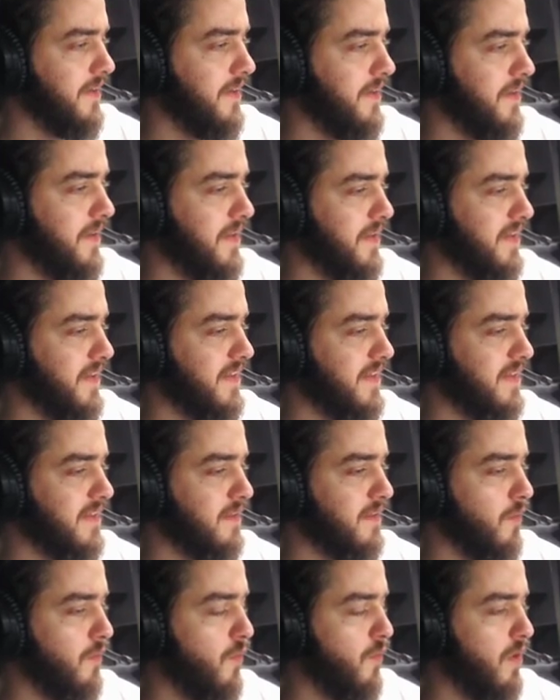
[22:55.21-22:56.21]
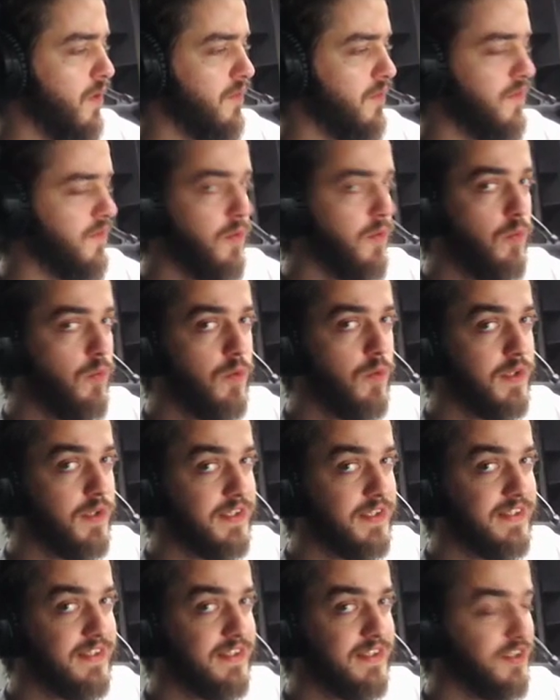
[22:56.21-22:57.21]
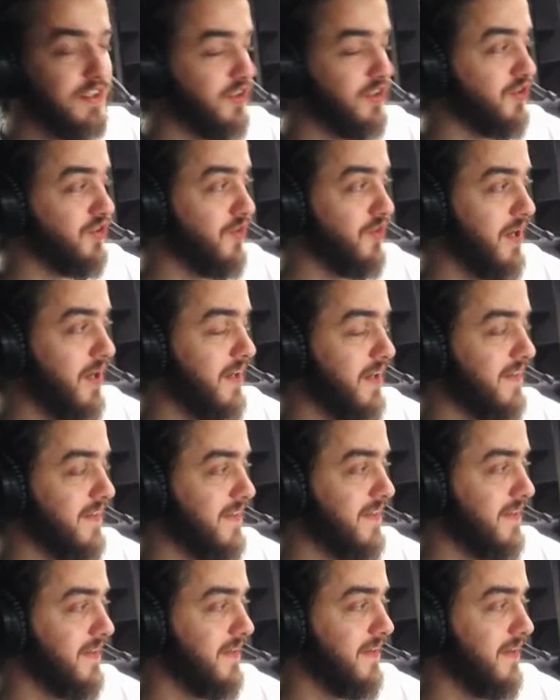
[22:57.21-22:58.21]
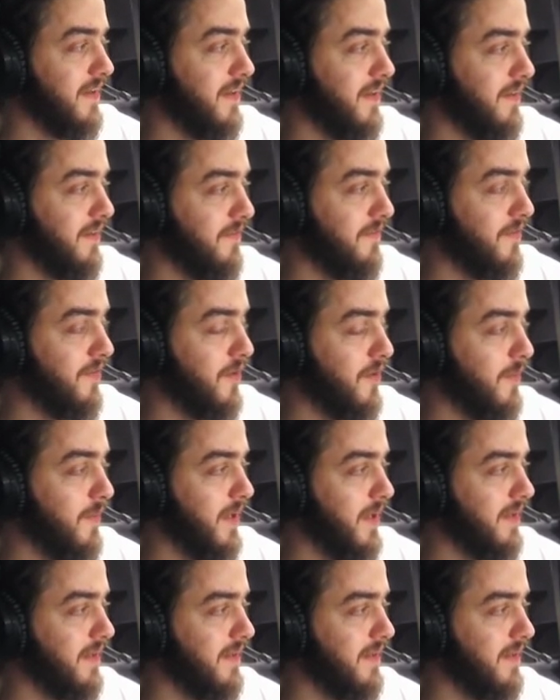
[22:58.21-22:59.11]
This is one of the worst shrines in the format.